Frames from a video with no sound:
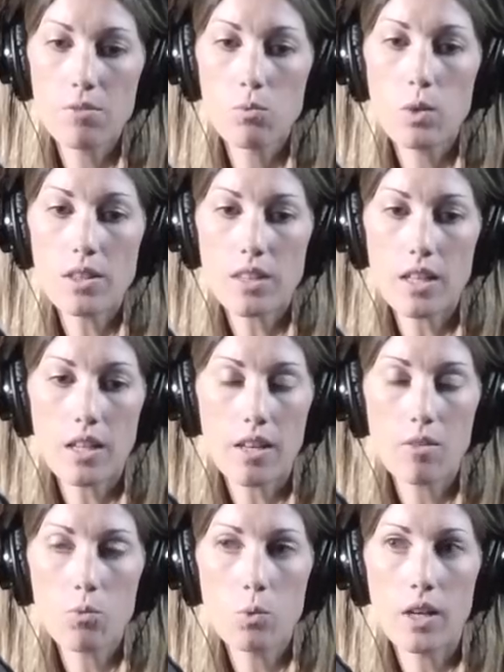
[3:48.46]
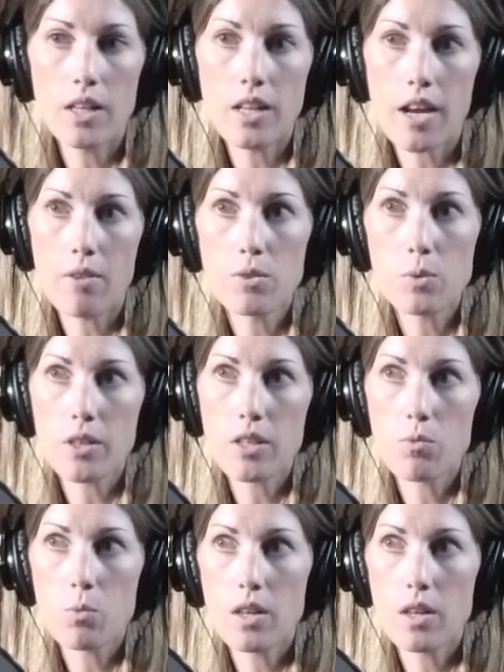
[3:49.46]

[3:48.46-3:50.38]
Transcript: one thing when I was working